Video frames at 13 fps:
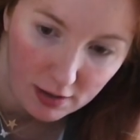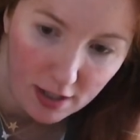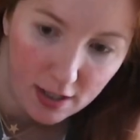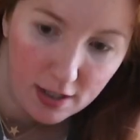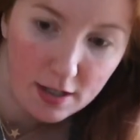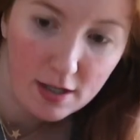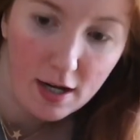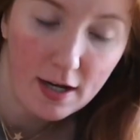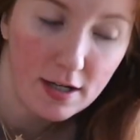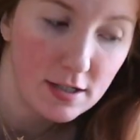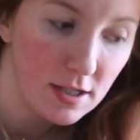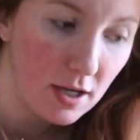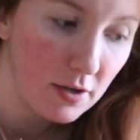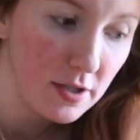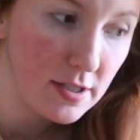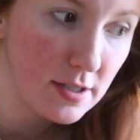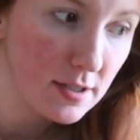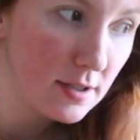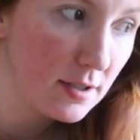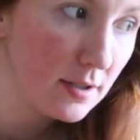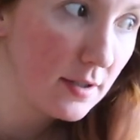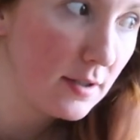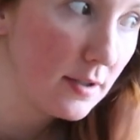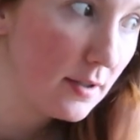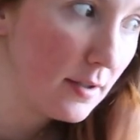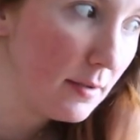Like, I can tell he's
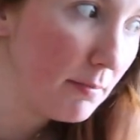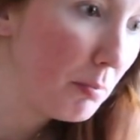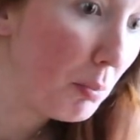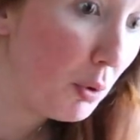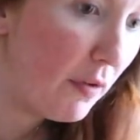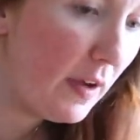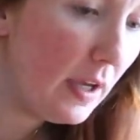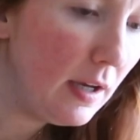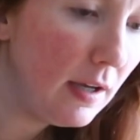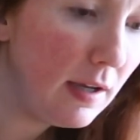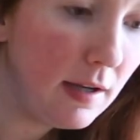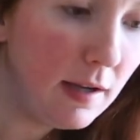moving,